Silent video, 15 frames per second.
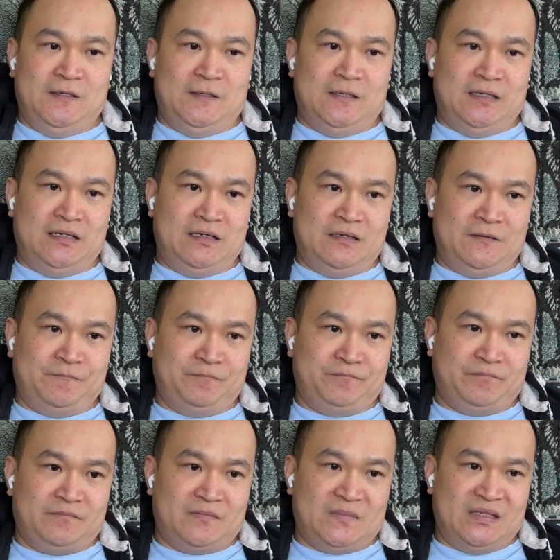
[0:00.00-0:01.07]
And
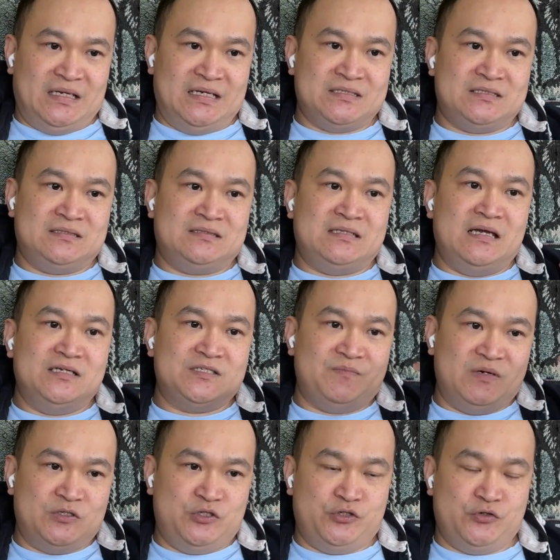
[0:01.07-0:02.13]
as things
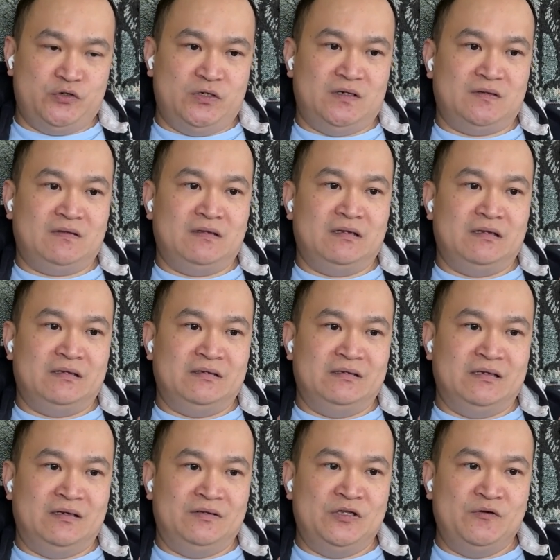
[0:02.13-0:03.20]
mature,
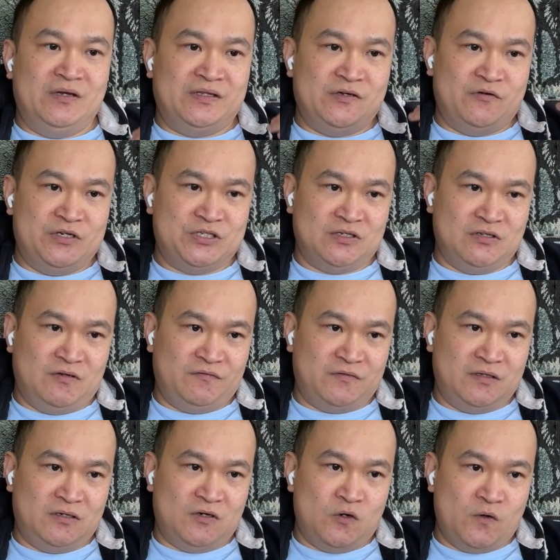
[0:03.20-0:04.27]
the new iteration of
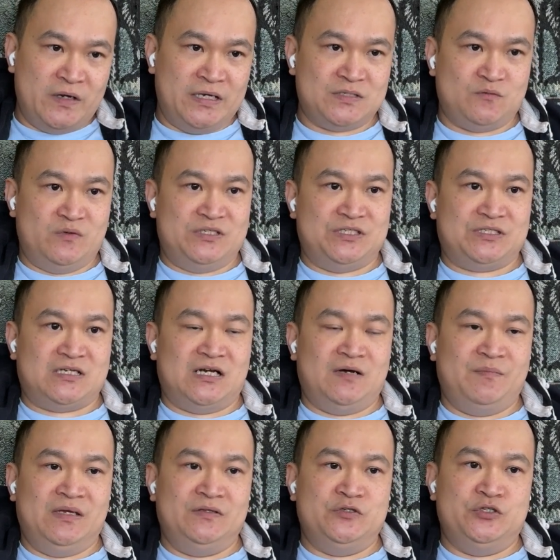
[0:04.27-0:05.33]
the OS, which is
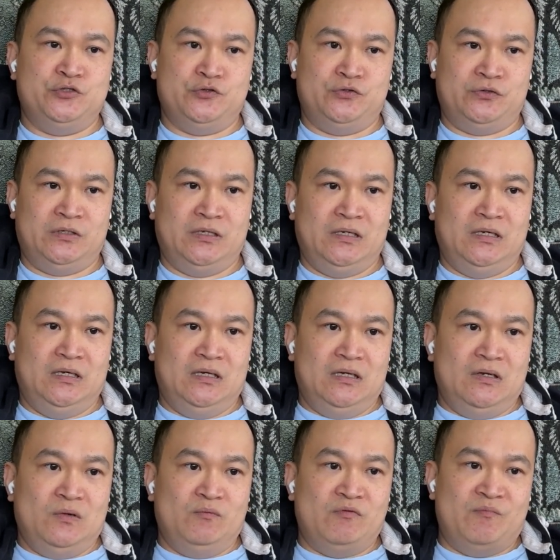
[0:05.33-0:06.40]
coming in June,
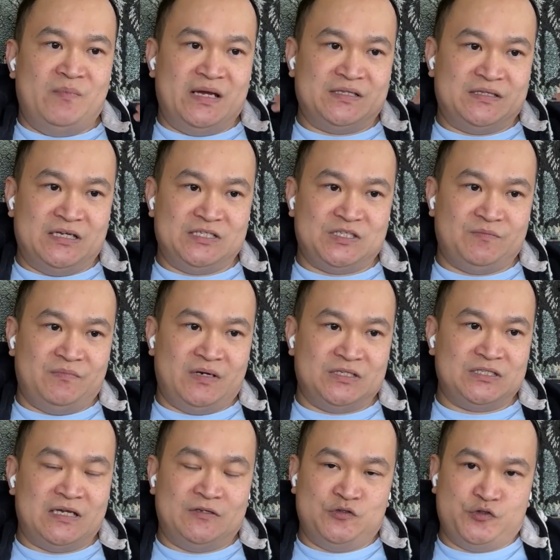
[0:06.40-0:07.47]
will make things
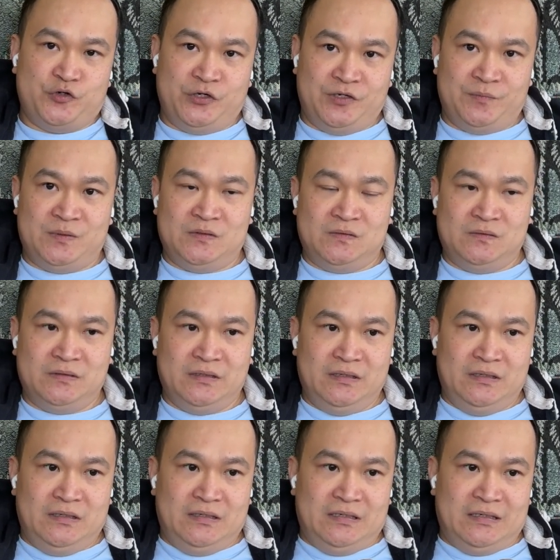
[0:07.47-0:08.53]
much enjoyable,
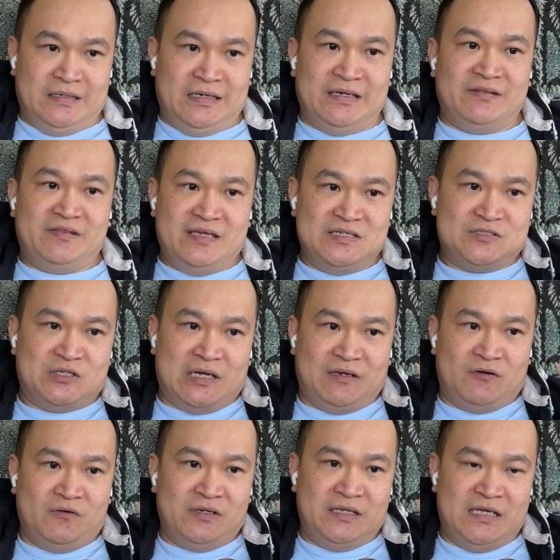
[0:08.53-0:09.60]
and things can
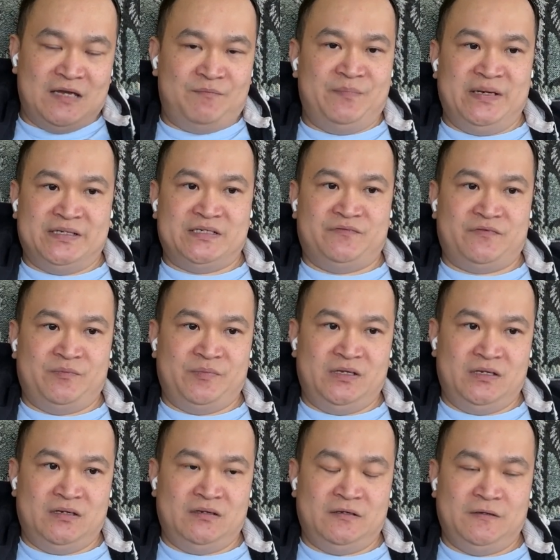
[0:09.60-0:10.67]
only get better from
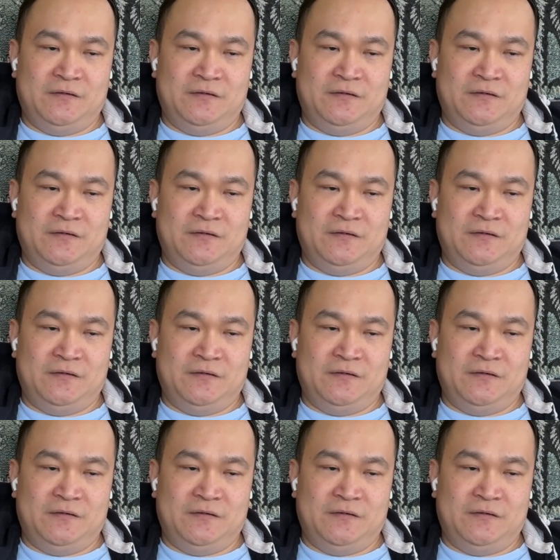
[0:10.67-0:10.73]
here.